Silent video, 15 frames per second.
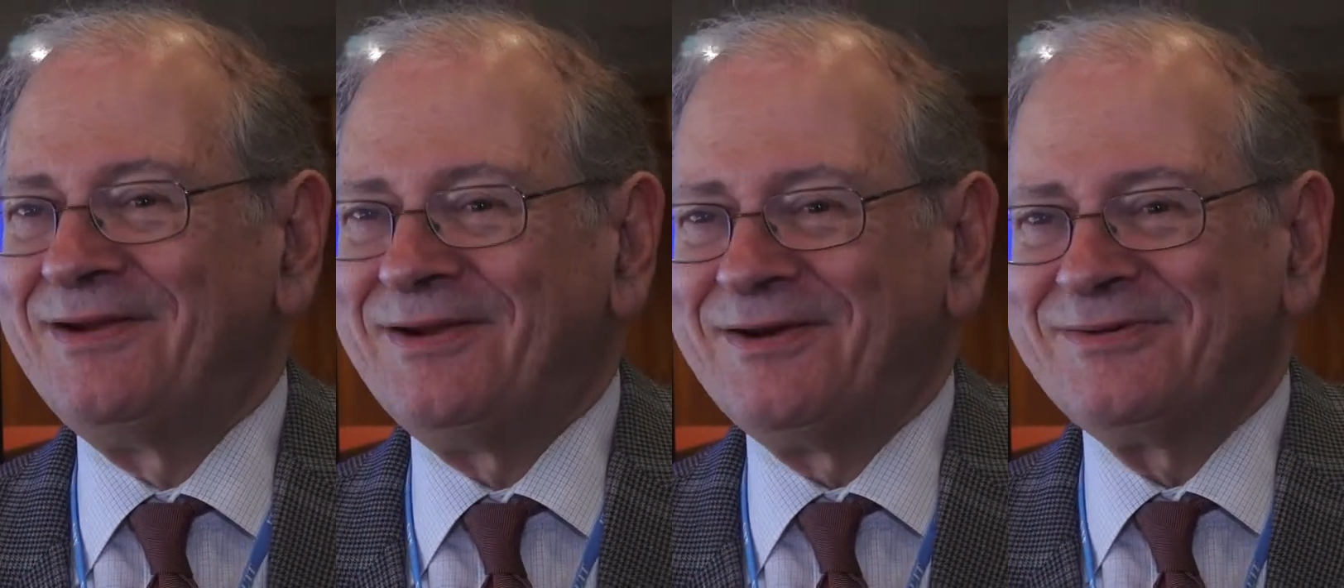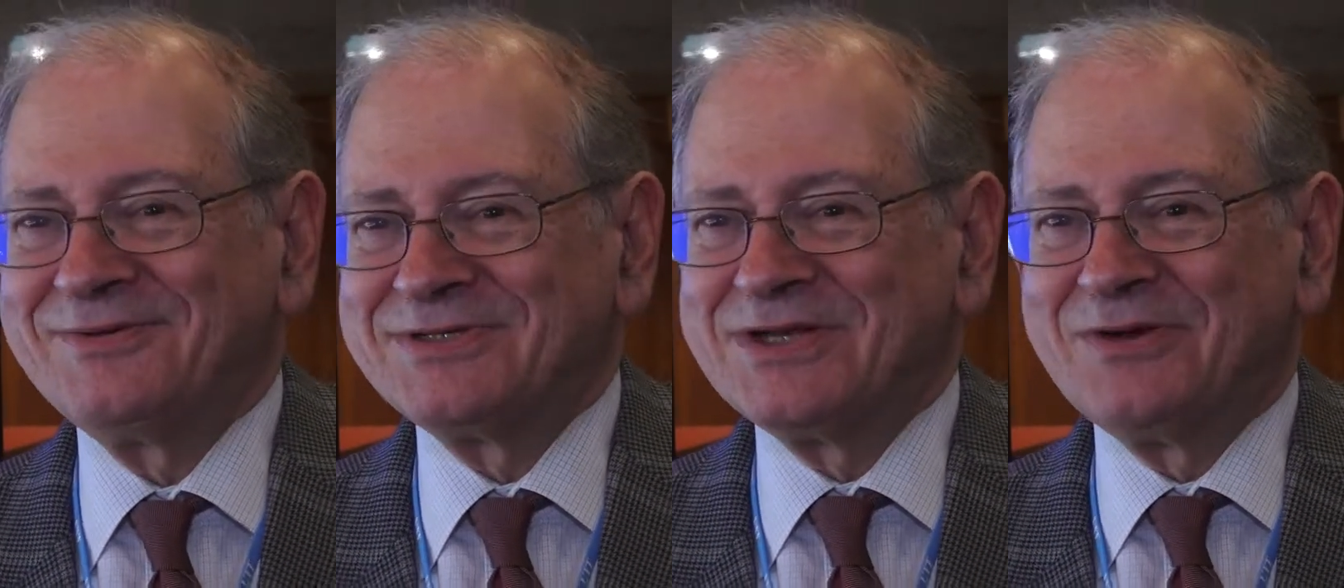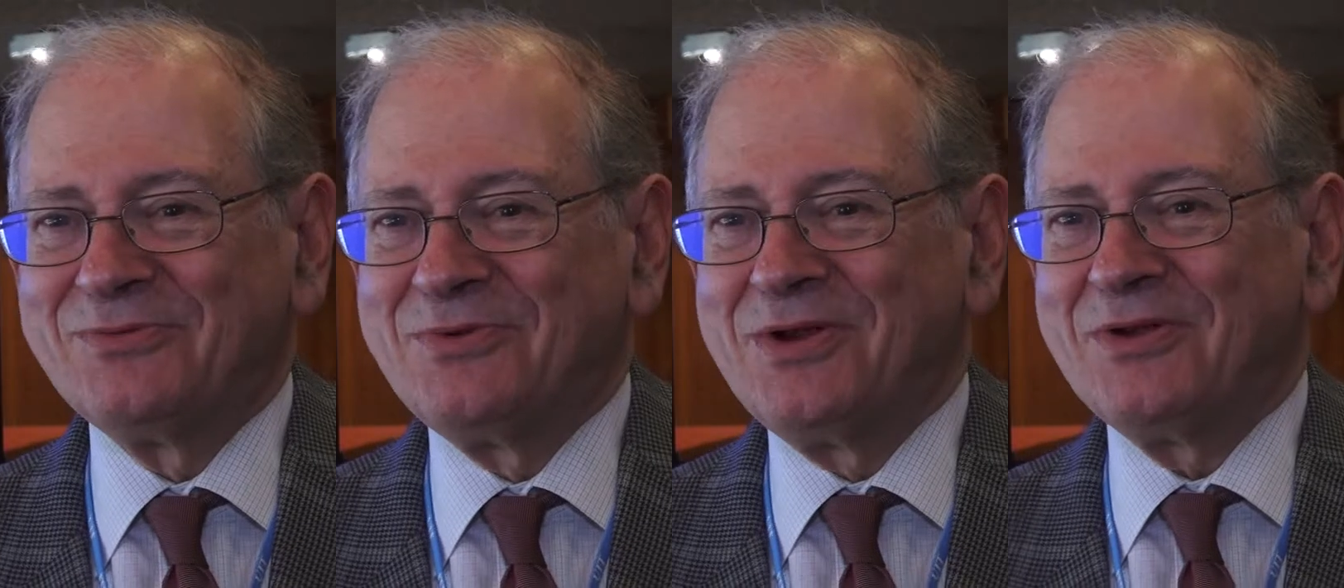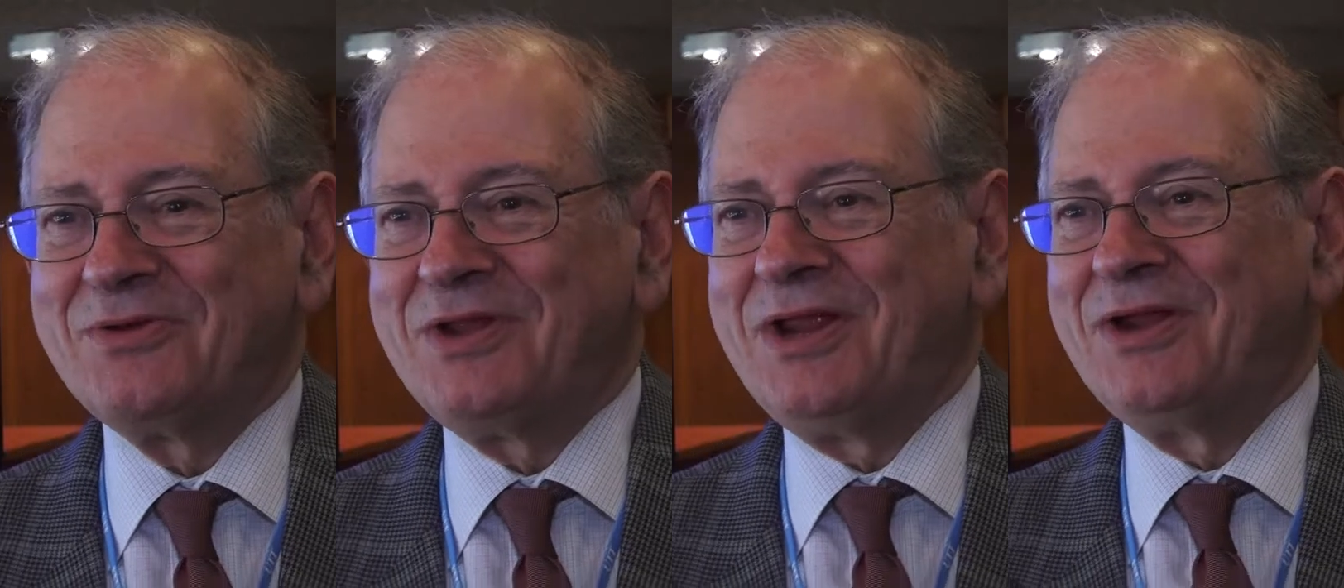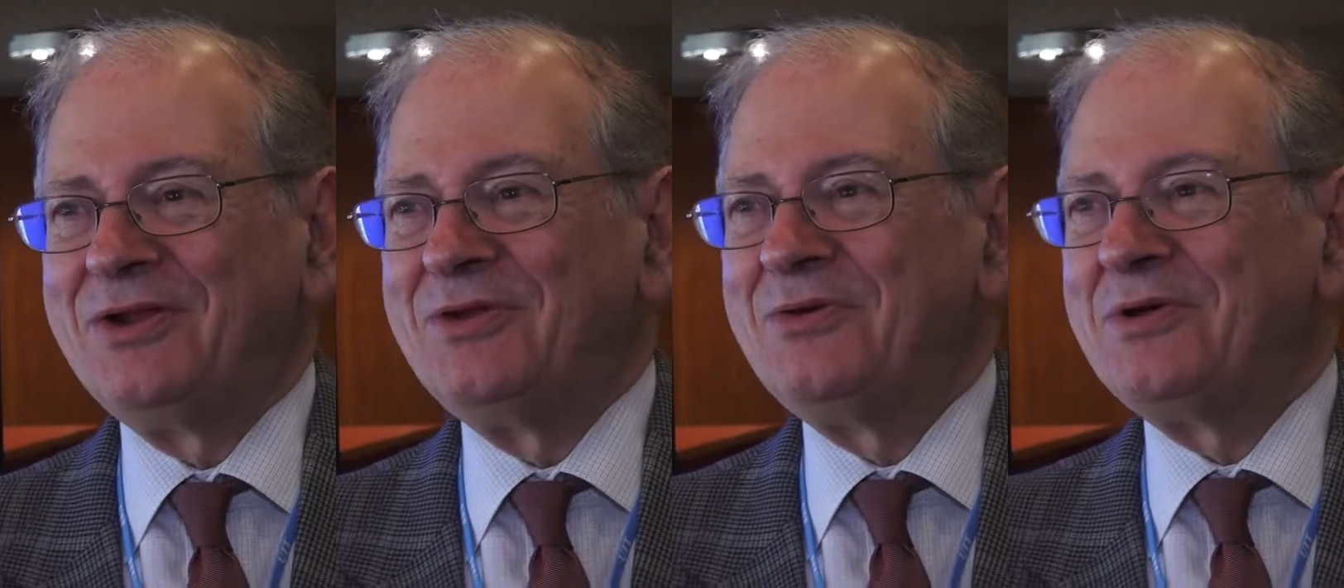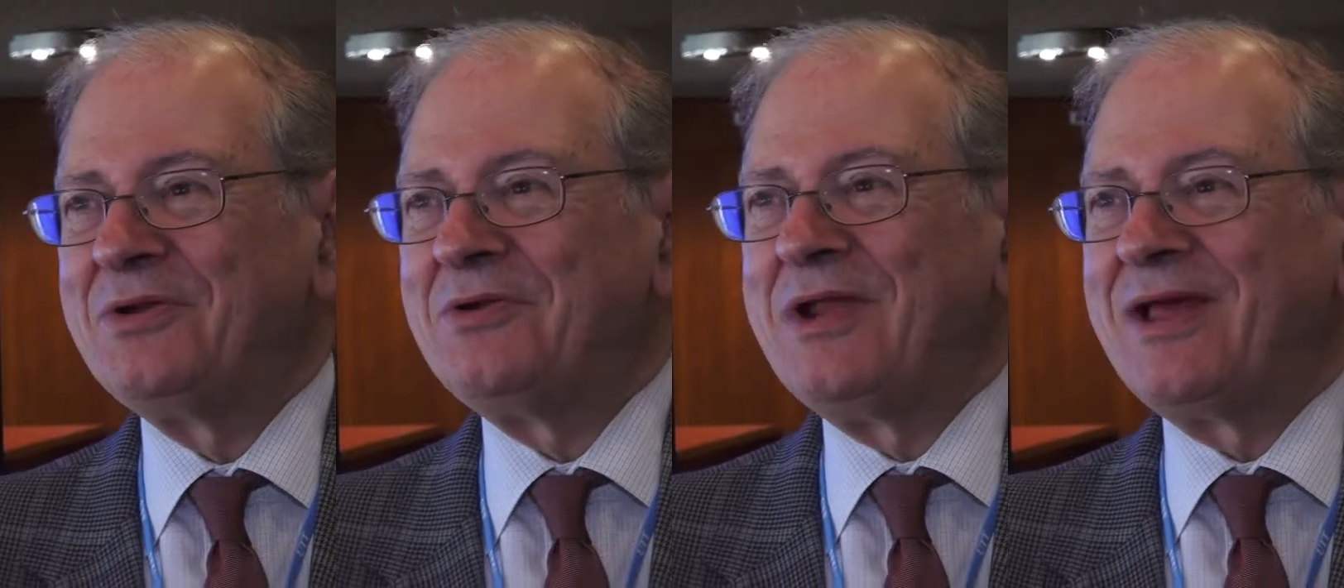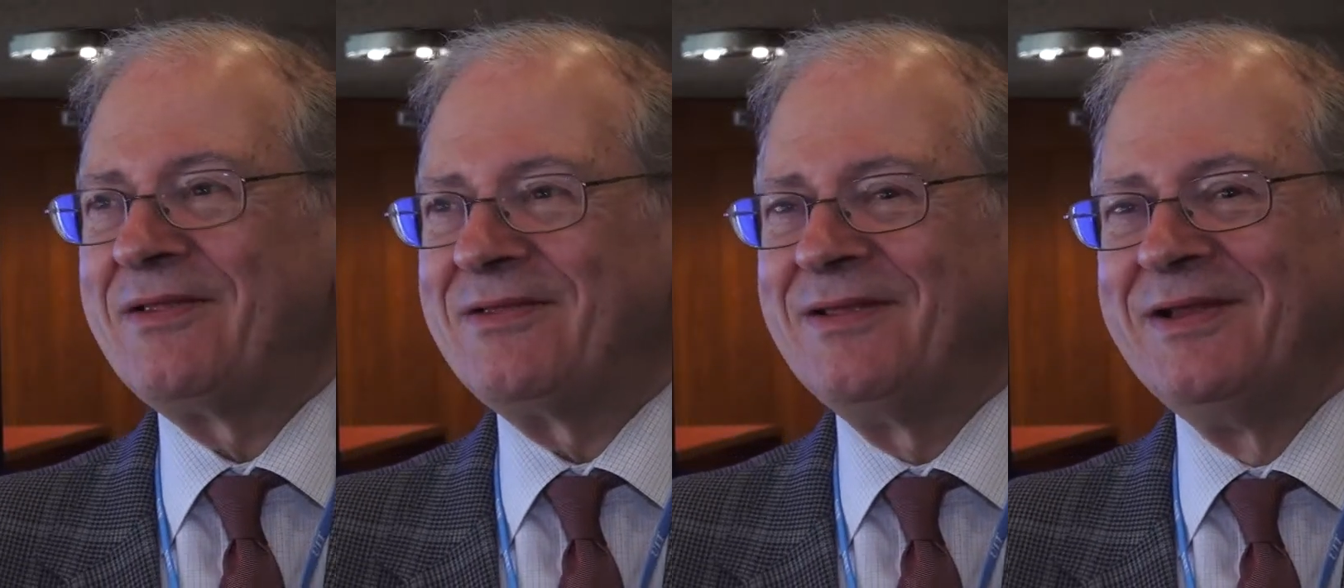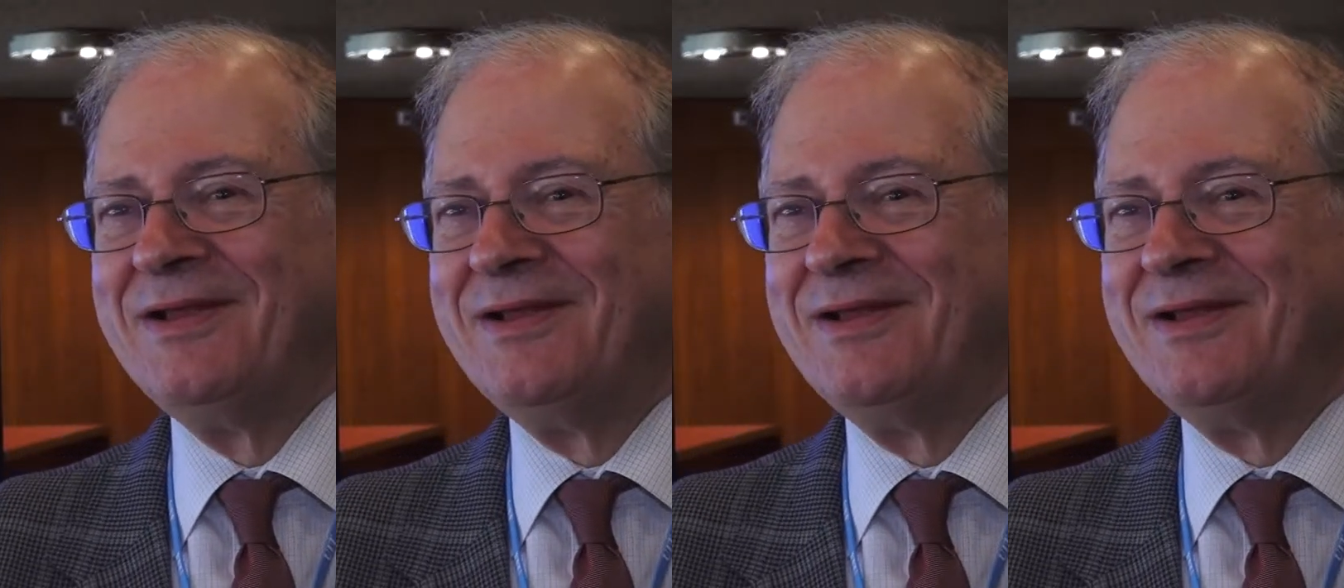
you know, so we don't need a new internet